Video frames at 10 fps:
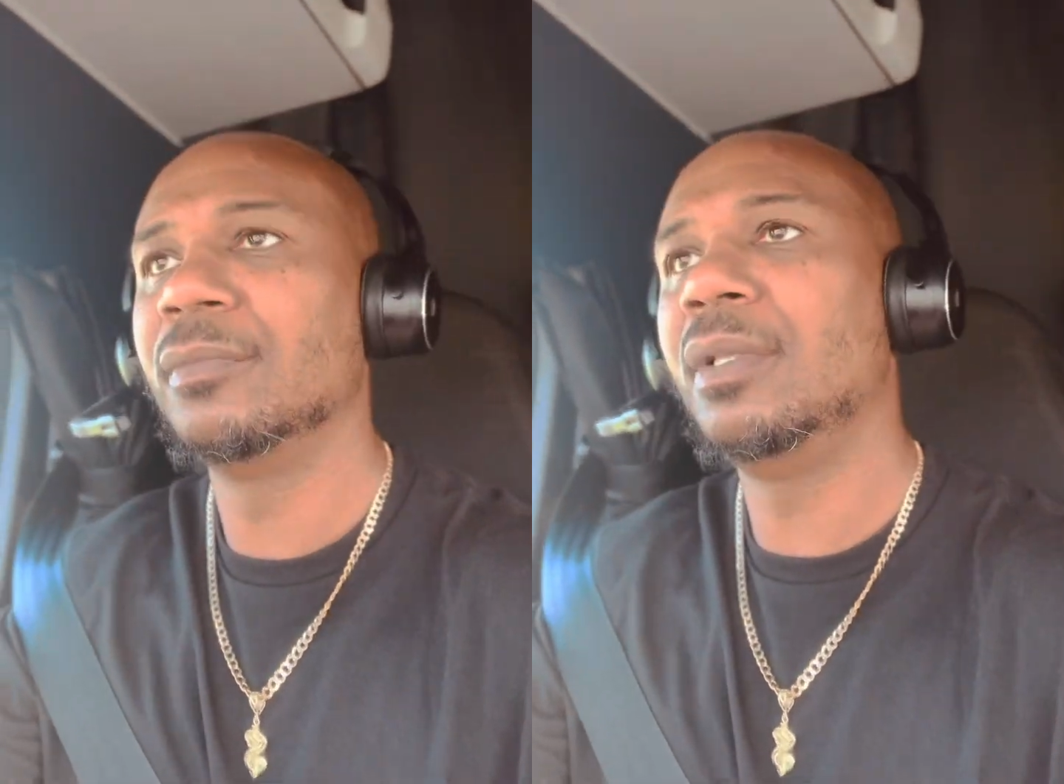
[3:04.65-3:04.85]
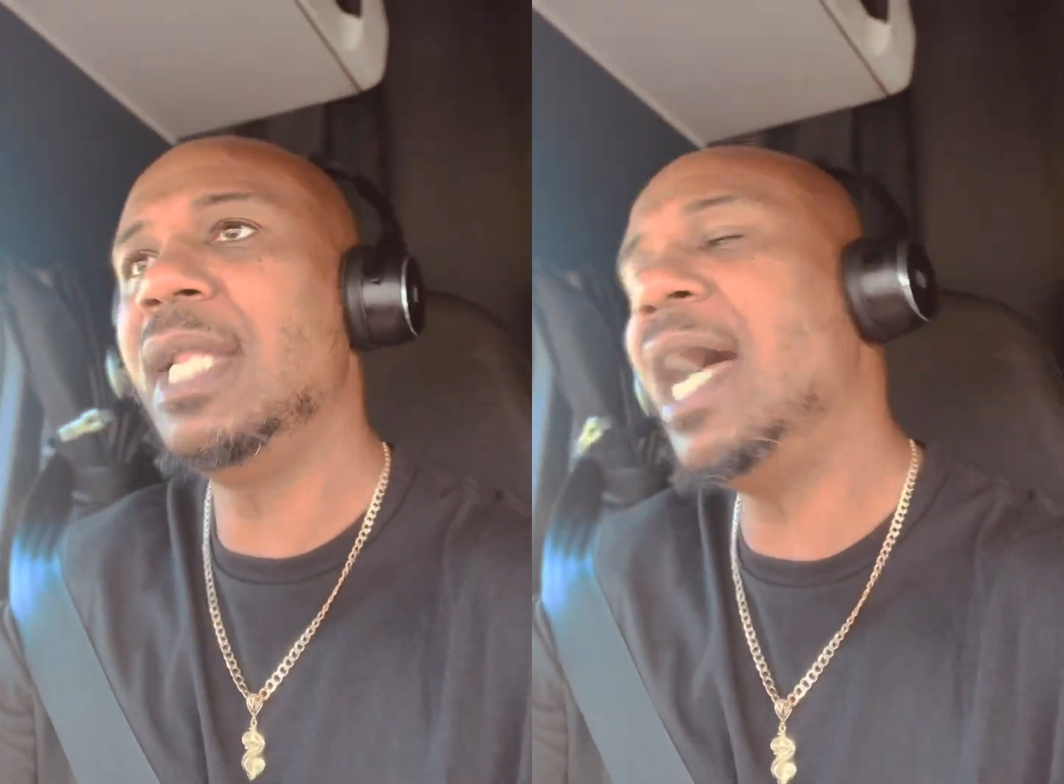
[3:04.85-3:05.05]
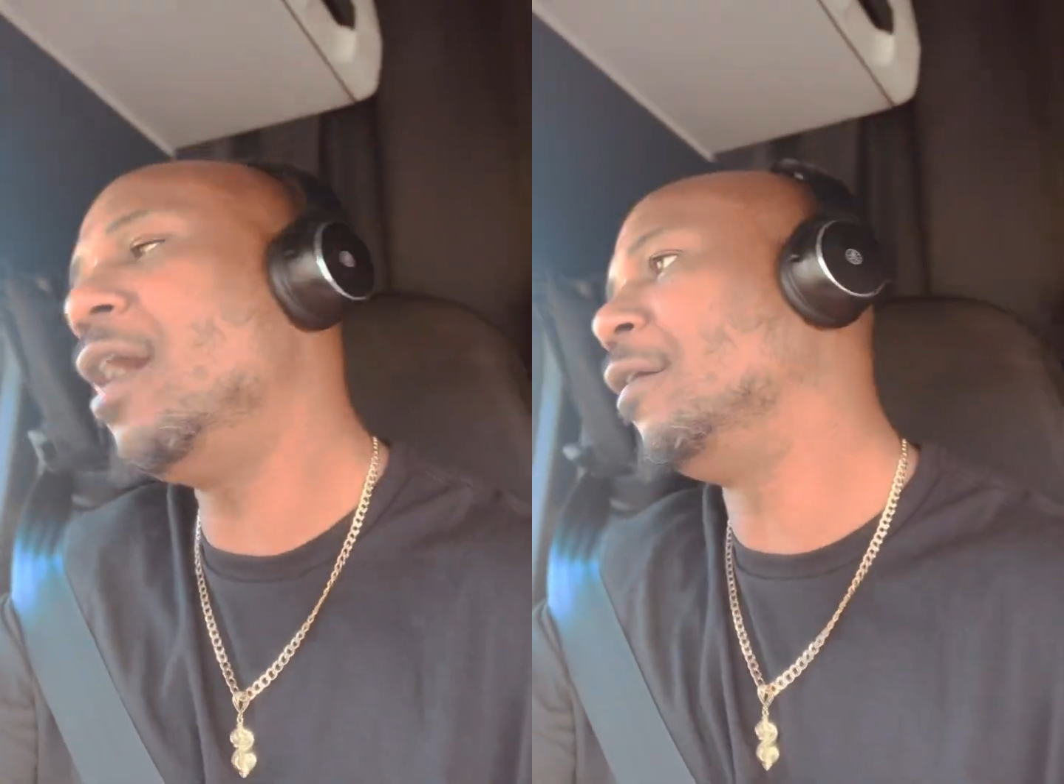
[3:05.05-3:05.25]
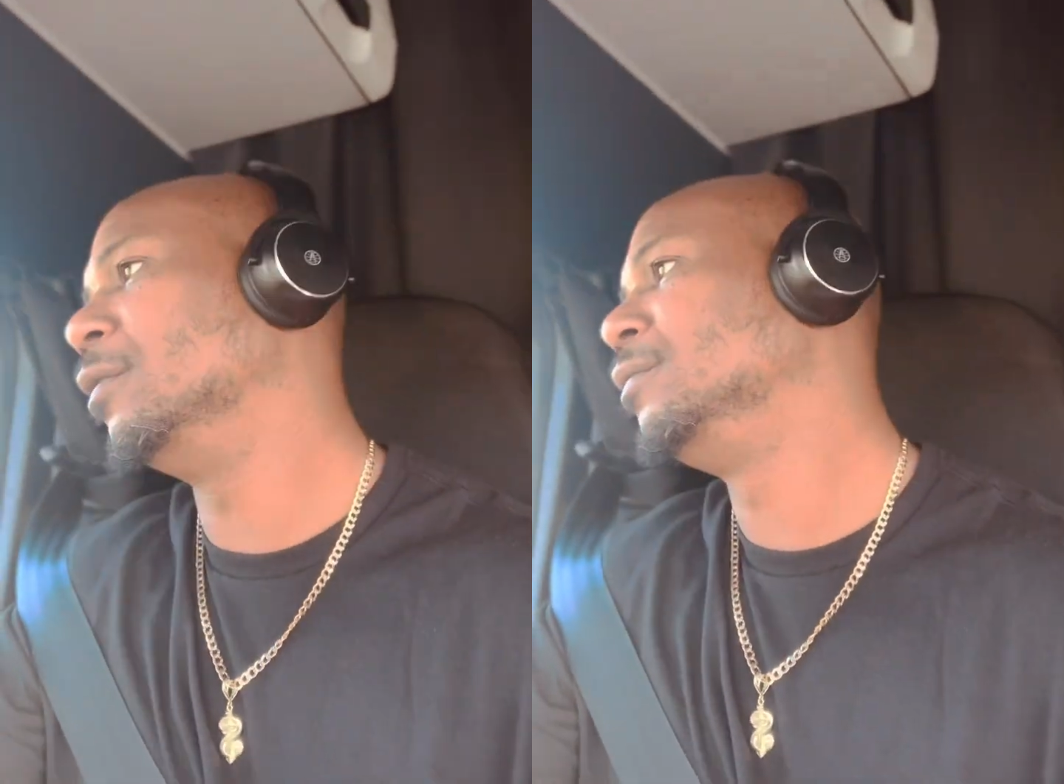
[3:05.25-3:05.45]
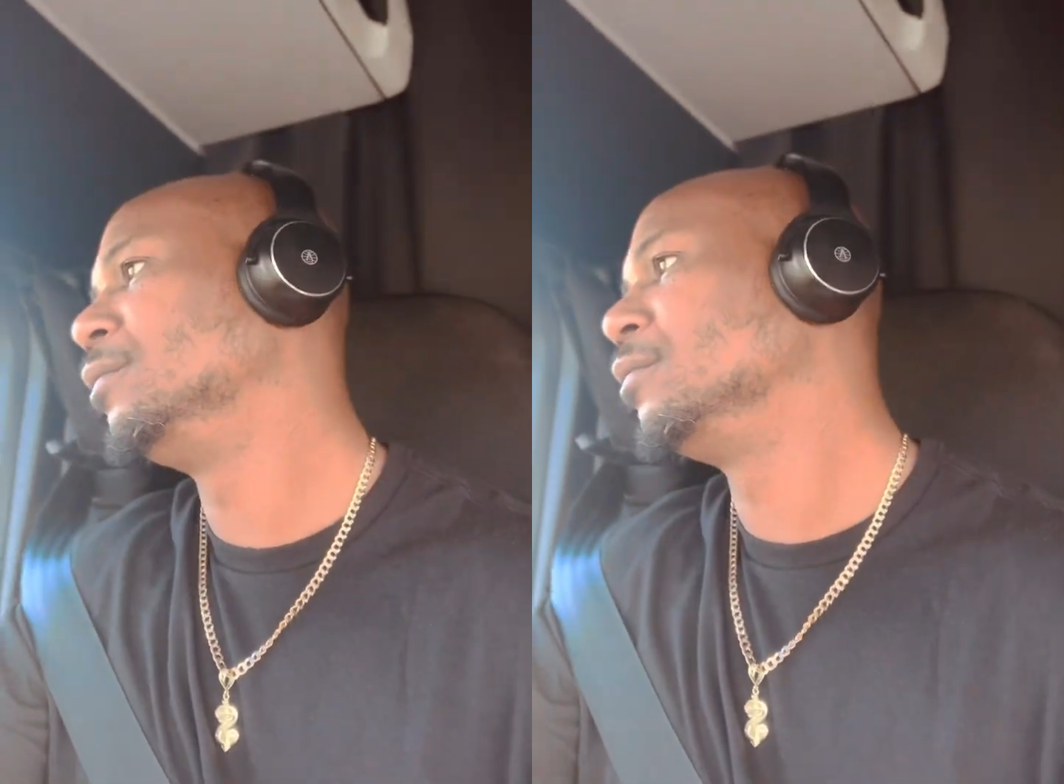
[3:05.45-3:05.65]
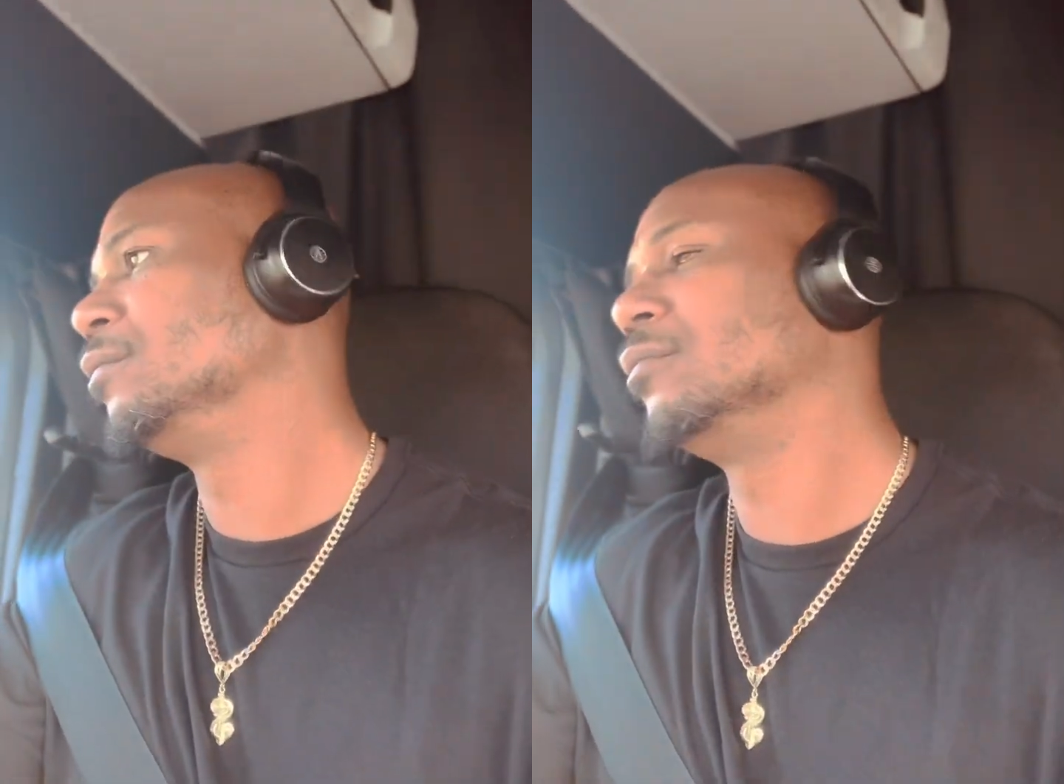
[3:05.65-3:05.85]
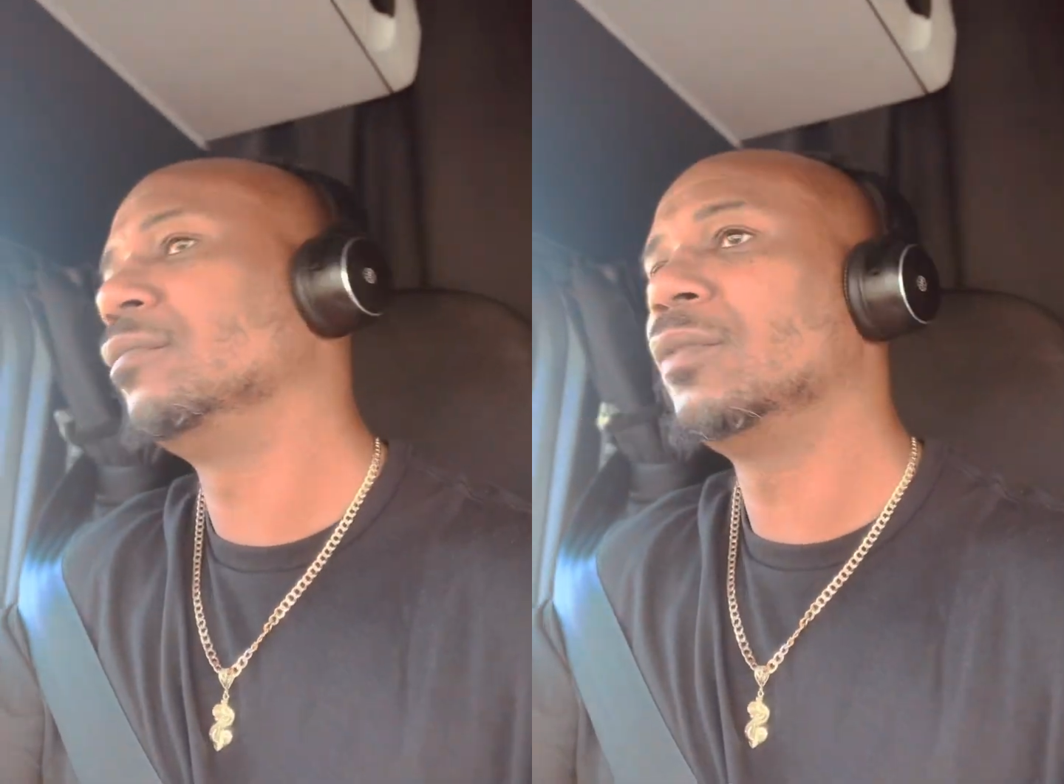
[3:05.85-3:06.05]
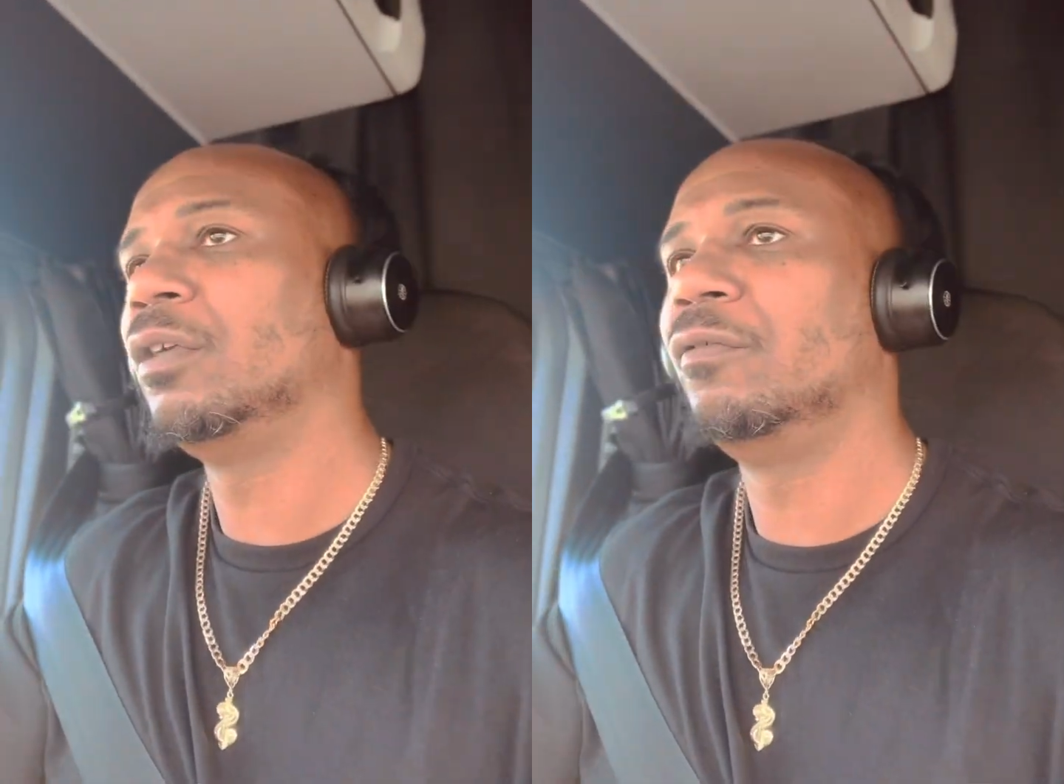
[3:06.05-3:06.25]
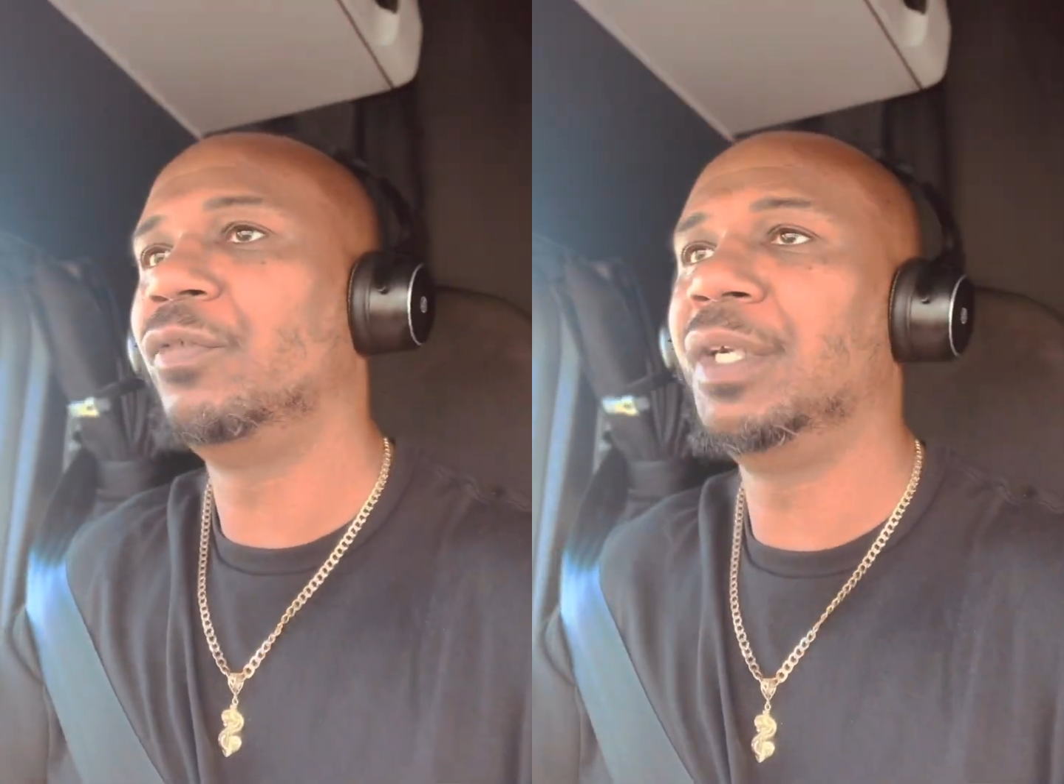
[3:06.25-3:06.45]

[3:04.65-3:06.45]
Now, for